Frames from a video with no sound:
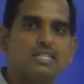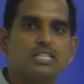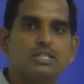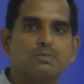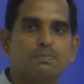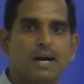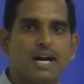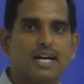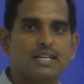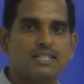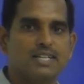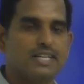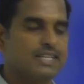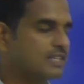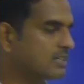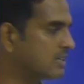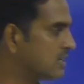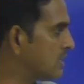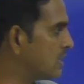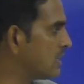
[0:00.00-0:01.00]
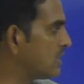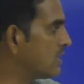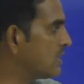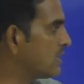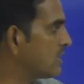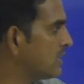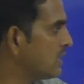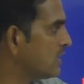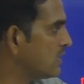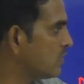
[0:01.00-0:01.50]
this part, like
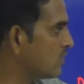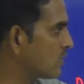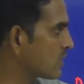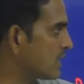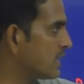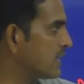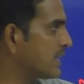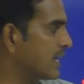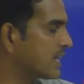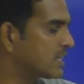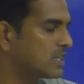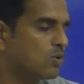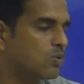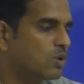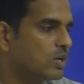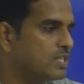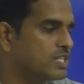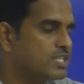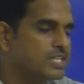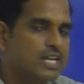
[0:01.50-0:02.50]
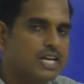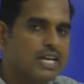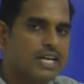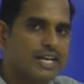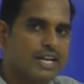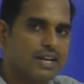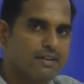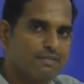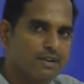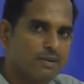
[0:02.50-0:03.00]
you can take the original
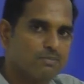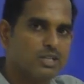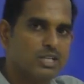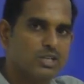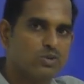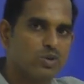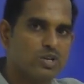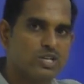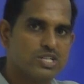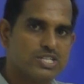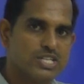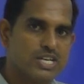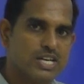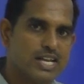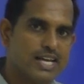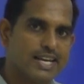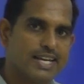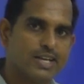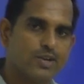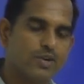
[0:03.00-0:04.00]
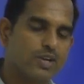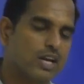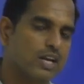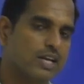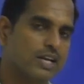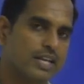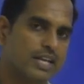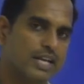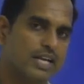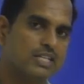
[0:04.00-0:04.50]
array, from that original array you
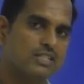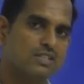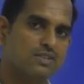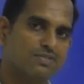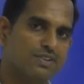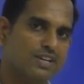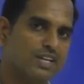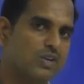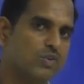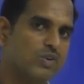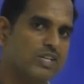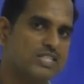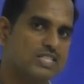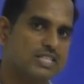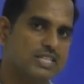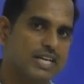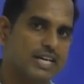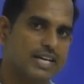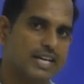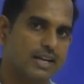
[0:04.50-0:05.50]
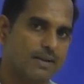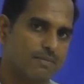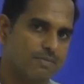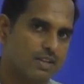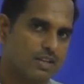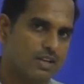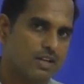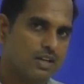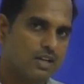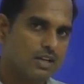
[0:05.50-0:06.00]
can create the frequency array.
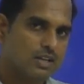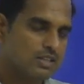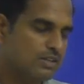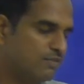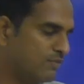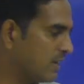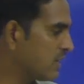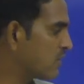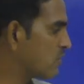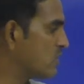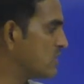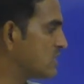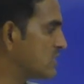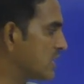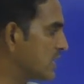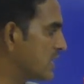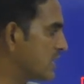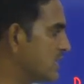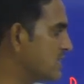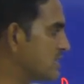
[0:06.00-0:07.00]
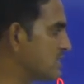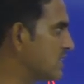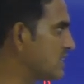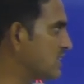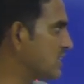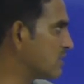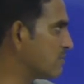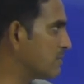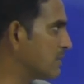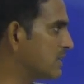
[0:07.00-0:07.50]
The frequency array is
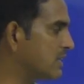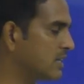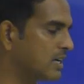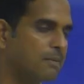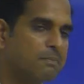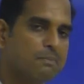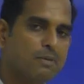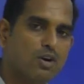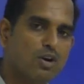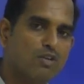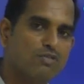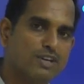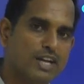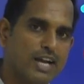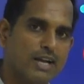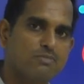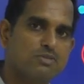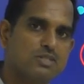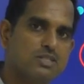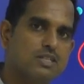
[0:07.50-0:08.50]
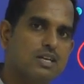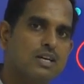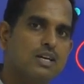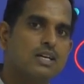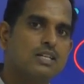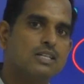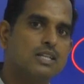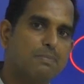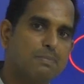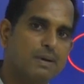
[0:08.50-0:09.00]
nothing but number of times
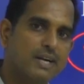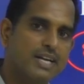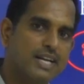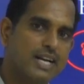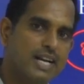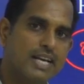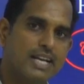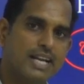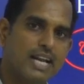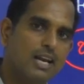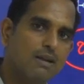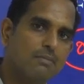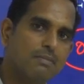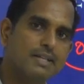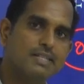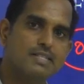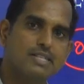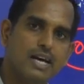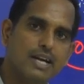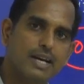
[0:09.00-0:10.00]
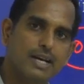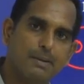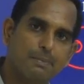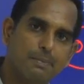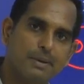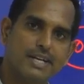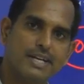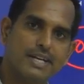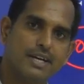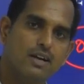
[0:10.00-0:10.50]
the particular elements are
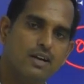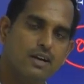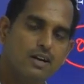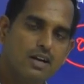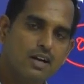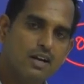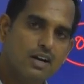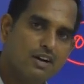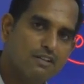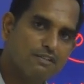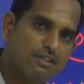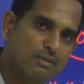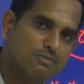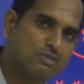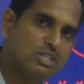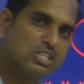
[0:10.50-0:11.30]
repeated. From